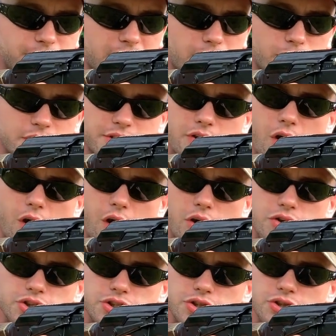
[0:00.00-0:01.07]
in
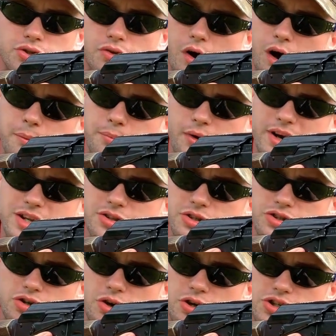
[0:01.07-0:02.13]
regards to operating the
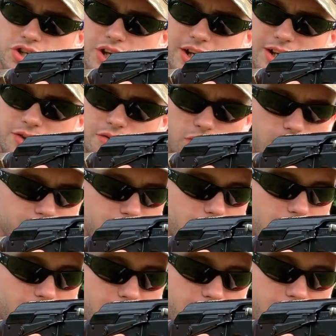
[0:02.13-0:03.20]
charging handle
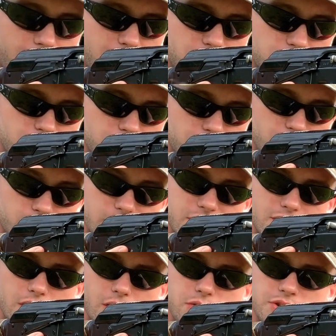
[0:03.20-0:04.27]
and doing
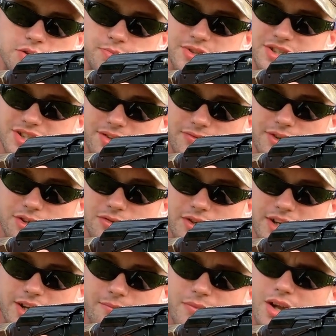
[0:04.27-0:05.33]
reload
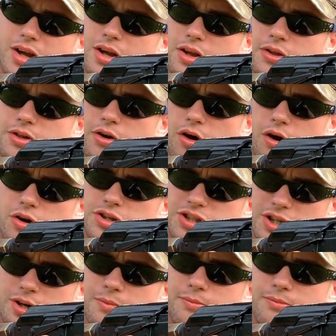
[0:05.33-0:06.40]
specifically, there are
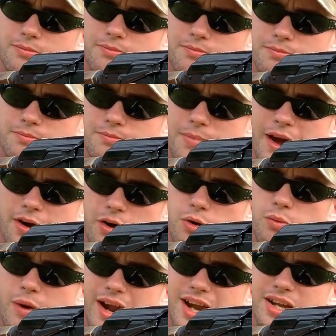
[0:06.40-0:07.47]
some better
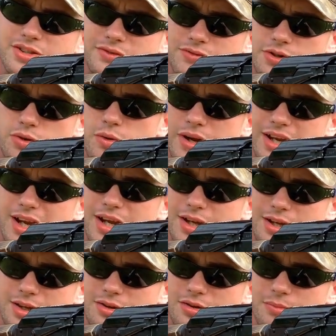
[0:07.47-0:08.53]
ways of doing it
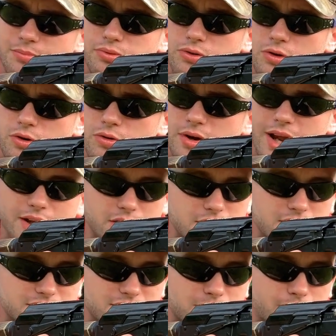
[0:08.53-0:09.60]
in the prone, at
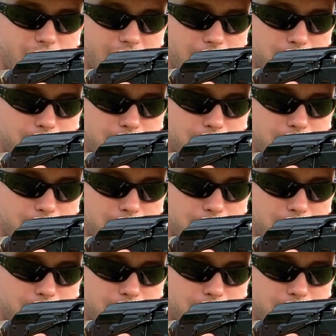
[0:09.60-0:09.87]
least in my